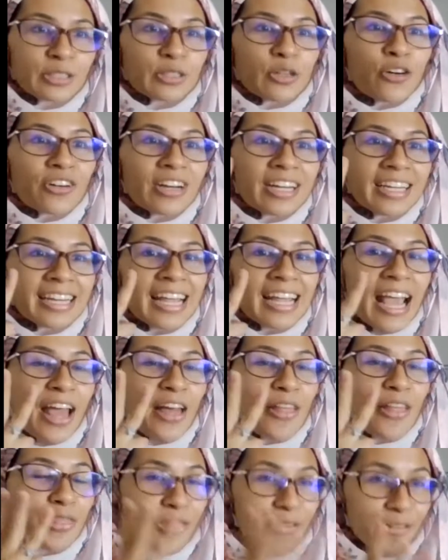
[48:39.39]
That's
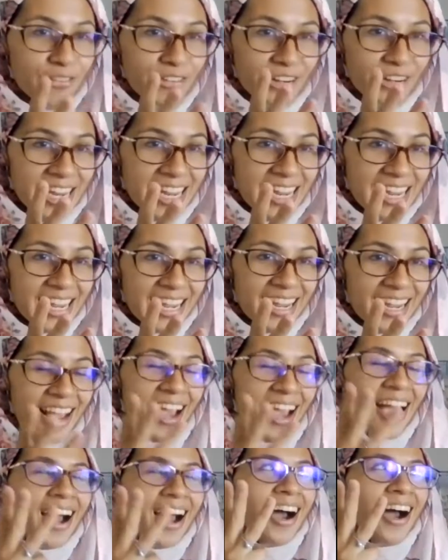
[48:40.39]
already
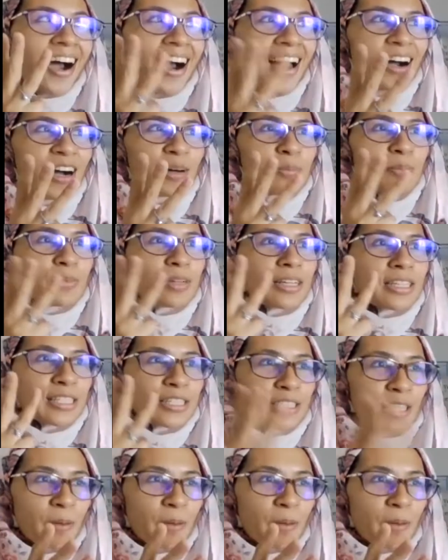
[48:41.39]
three um,